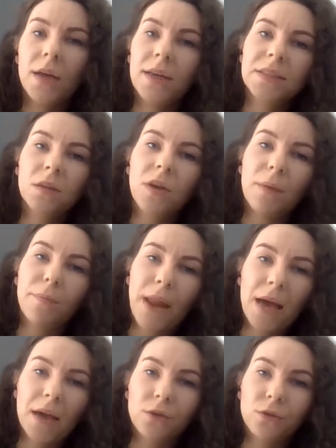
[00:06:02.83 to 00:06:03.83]
does not
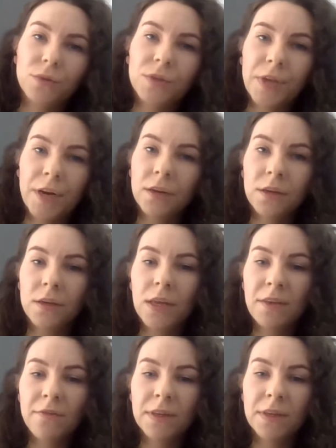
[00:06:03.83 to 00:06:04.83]
apply to certain
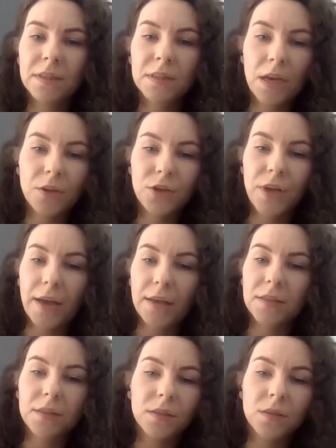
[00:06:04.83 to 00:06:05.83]
events such
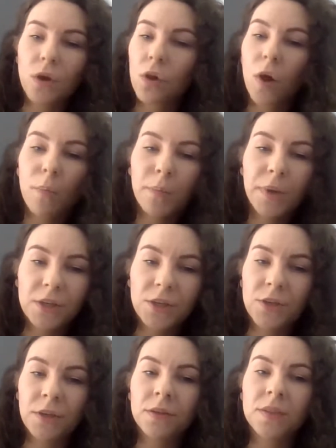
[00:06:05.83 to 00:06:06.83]
as school
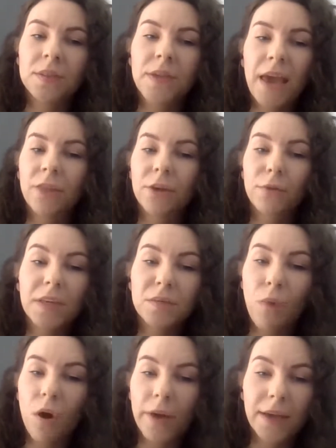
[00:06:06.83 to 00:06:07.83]
competitions, 8th grade
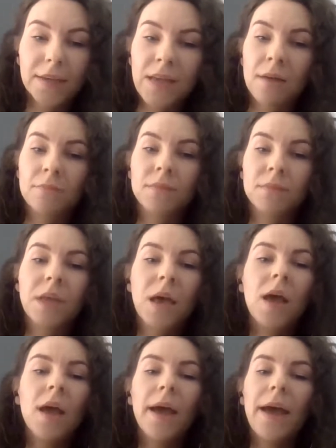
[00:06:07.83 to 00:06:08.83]
mock exams,
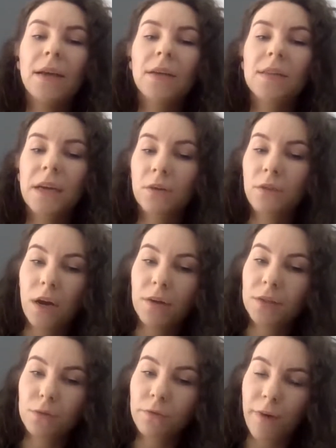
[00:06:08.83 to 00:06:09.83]
and secondary
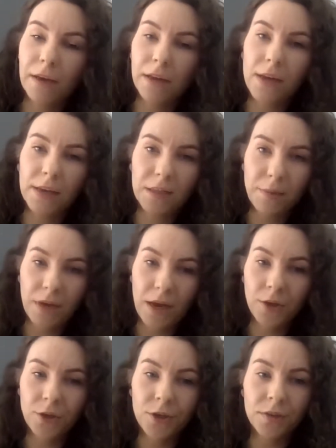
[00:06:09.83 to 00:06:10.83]
school final
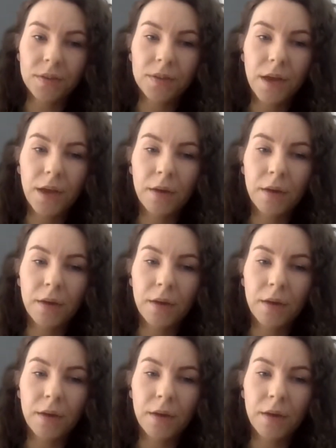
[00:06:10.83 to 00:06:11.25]
examinations.